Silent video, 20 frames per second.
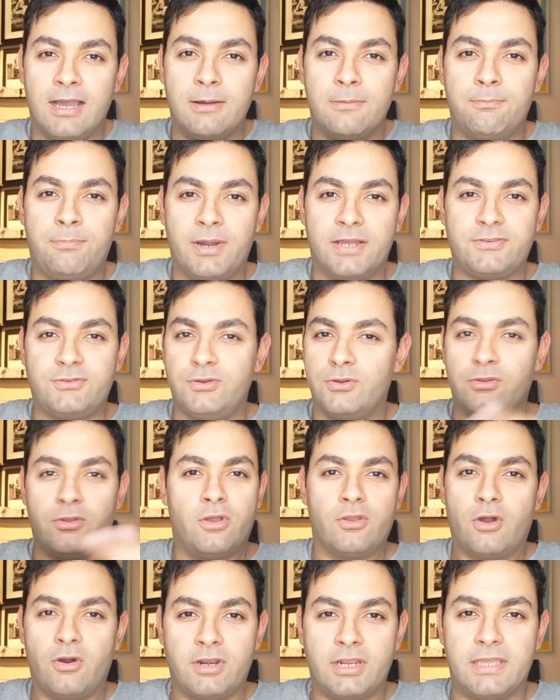but you're
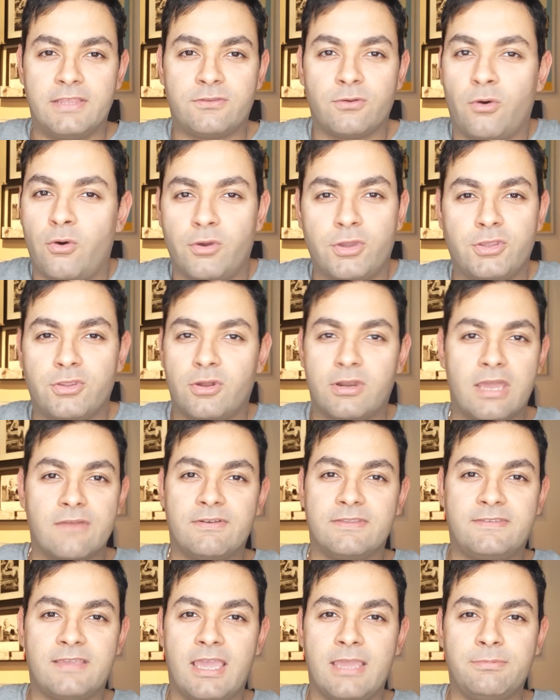not on it or you don't have a
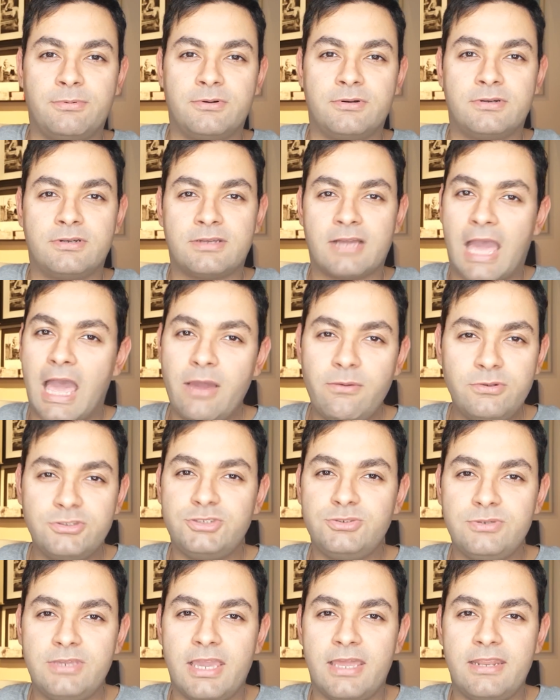table. How would
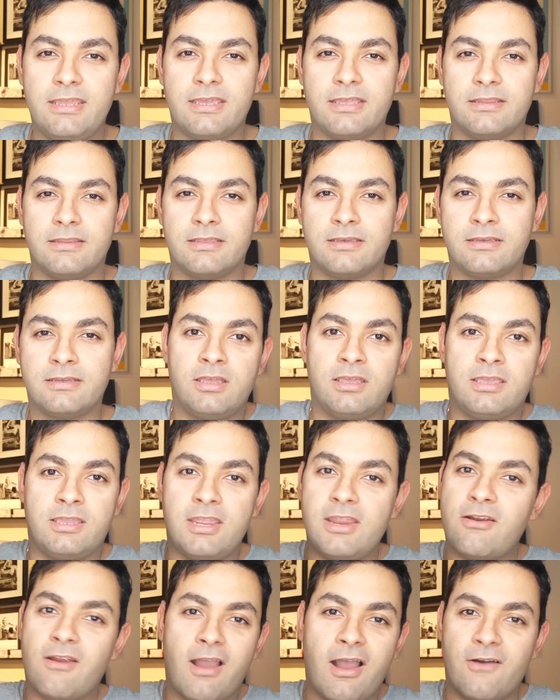you get in?
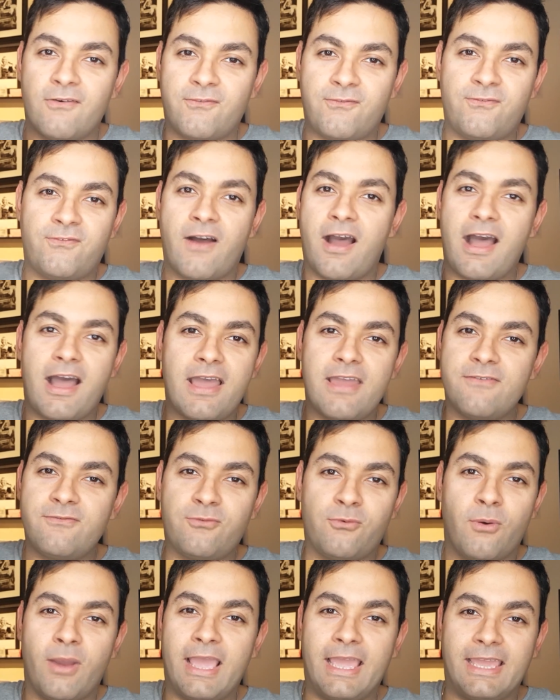Here are 5
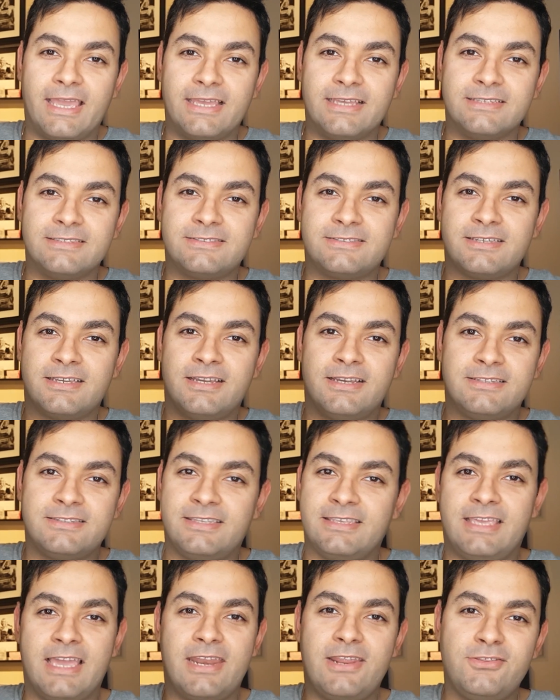ways to
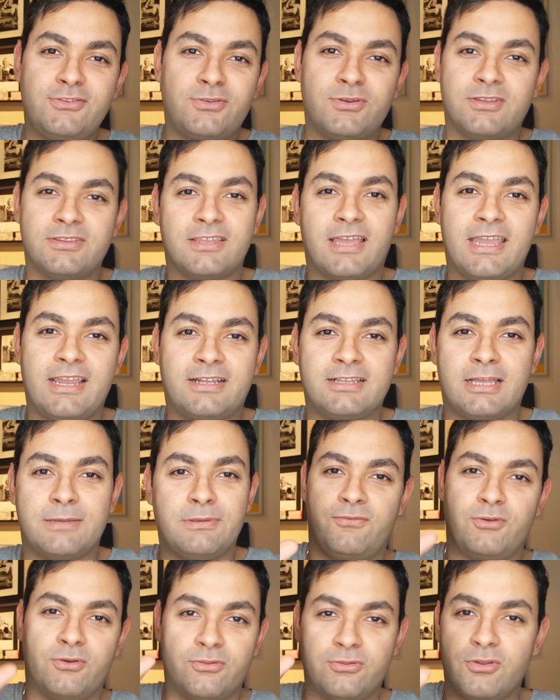get into a nightclub
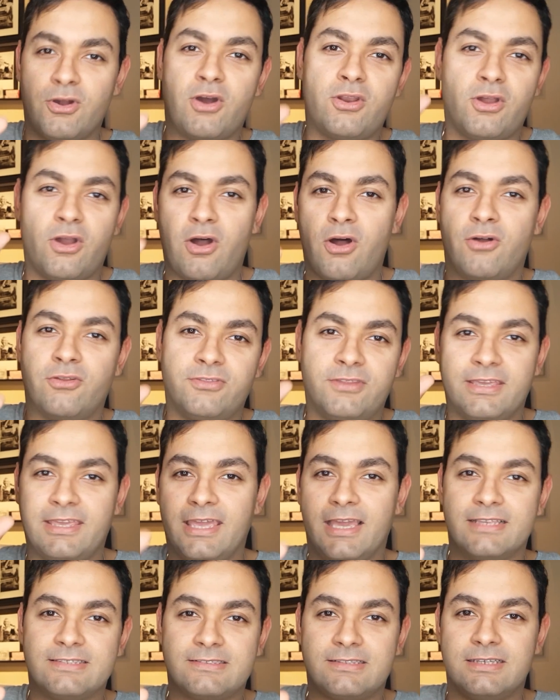if you're not on the
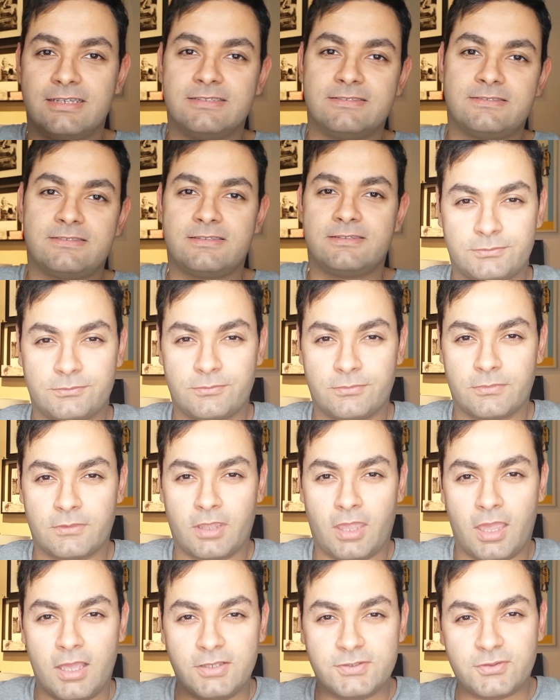guest list.
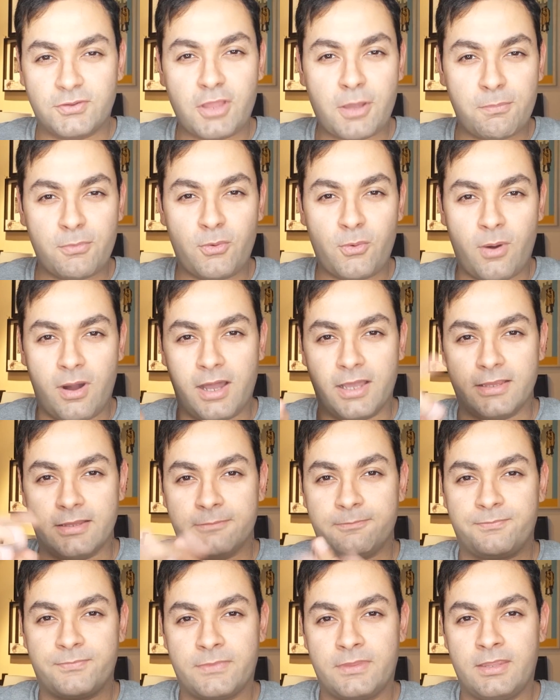So number 1.